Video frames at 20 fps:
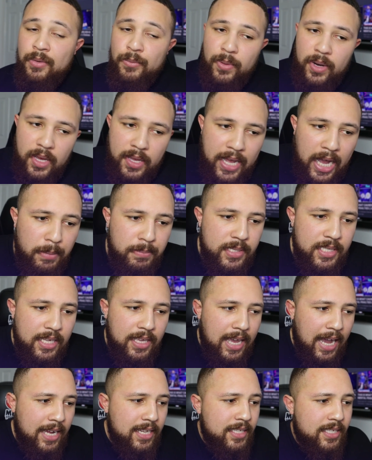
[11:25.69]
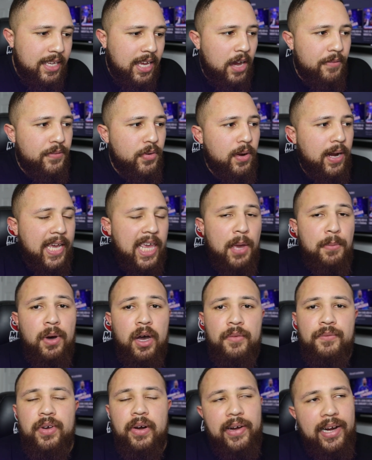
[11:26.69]
When it comes to Kante, I feel like he
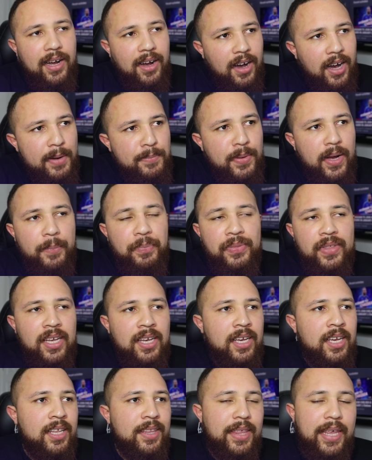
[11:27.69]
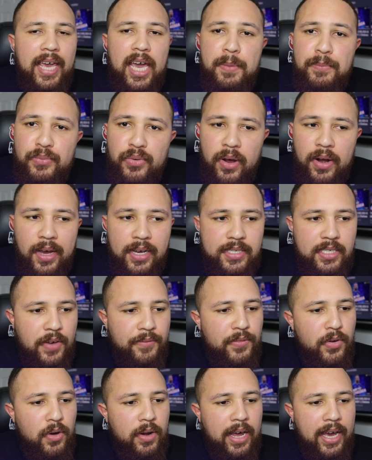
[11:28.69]
worked very hard, but the end products, I
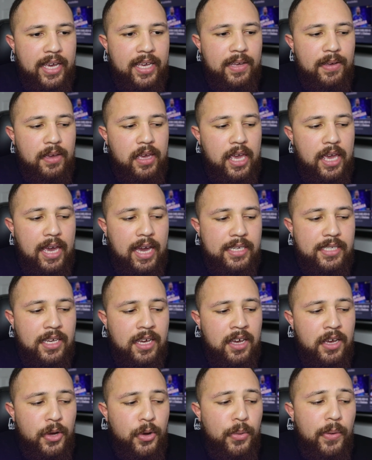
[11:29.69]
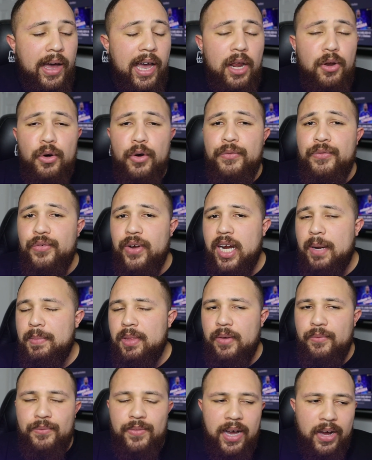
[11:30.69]
feel like he had quite a lot of freedom
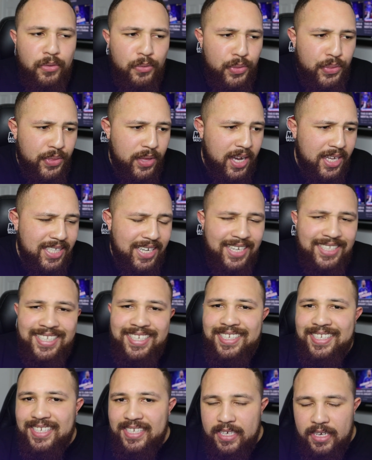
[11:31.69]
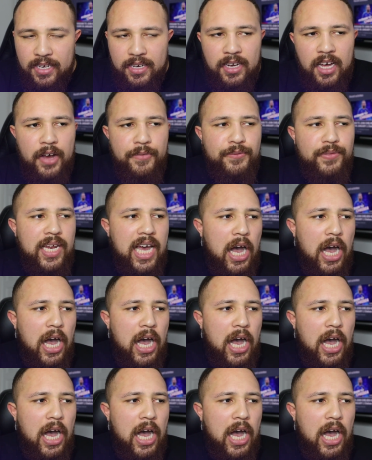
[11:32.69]
in the final third, and I didn't see enough.